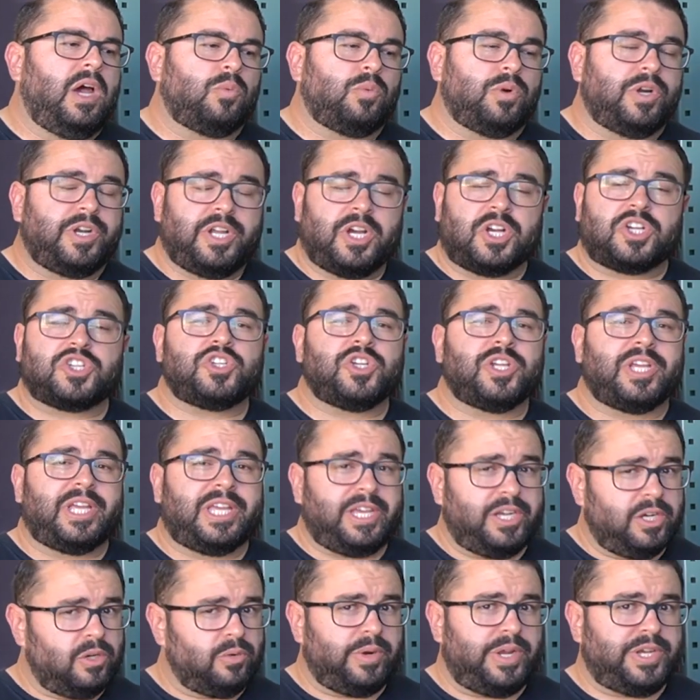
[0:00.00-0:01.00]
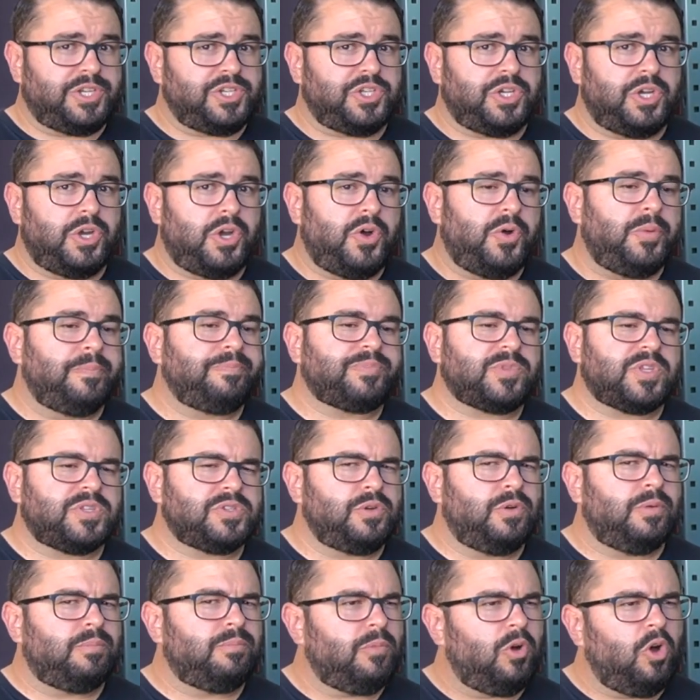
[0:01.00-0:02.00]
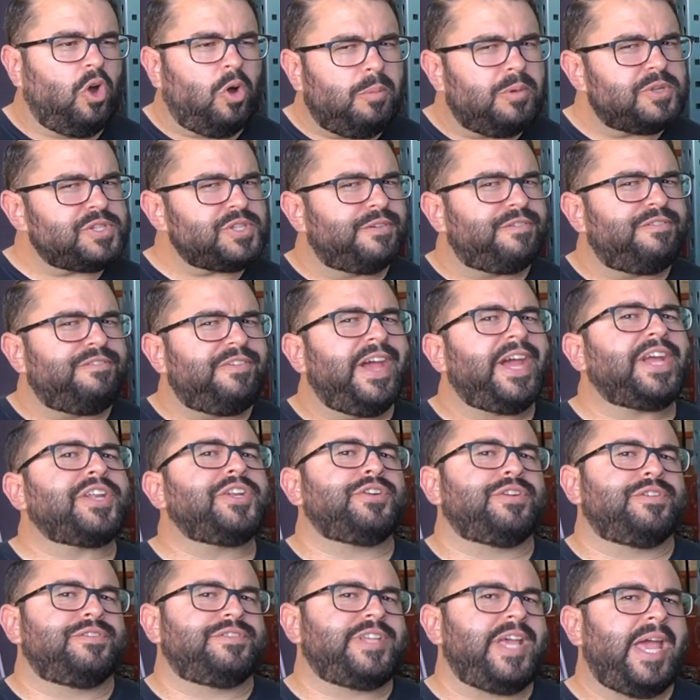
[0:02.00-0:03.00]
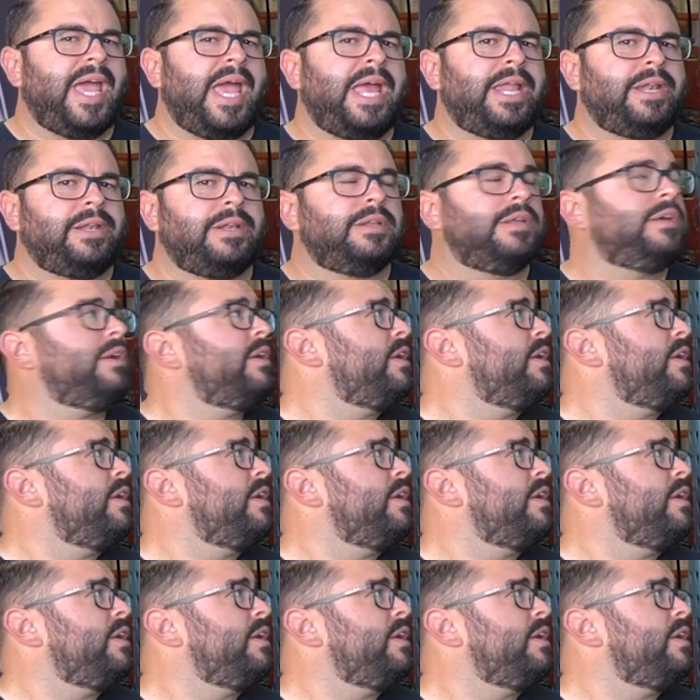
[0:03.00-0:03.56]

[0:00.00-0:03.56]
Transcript: reduction gear ratio, so almost a factor of 10.